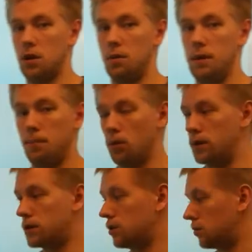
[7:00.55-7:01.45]
is going to be
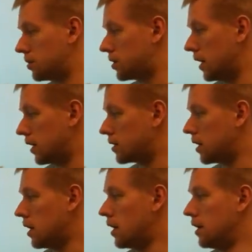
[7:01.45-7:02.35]

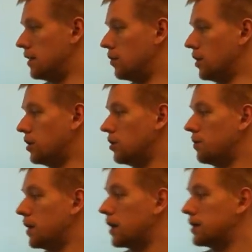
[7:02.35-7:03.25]
0.06. Then we
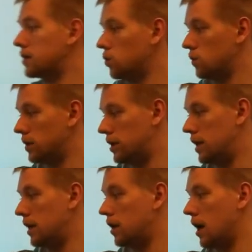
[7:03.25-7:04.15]
do, because it's
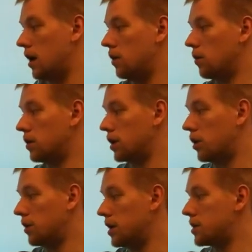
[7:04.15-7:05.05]
decay or
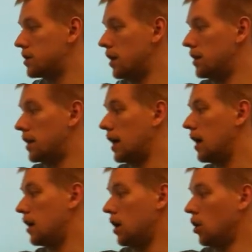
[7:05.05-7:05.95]
decrease and
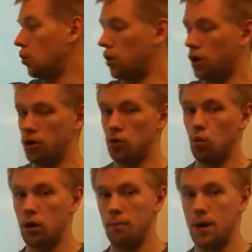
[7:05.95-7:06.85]
decay, we're going to do
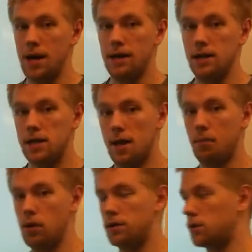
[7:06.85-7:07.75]
1 minus
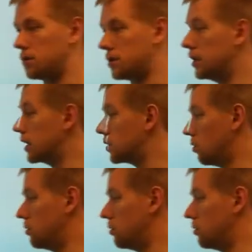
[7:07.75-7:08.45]
that 0.06.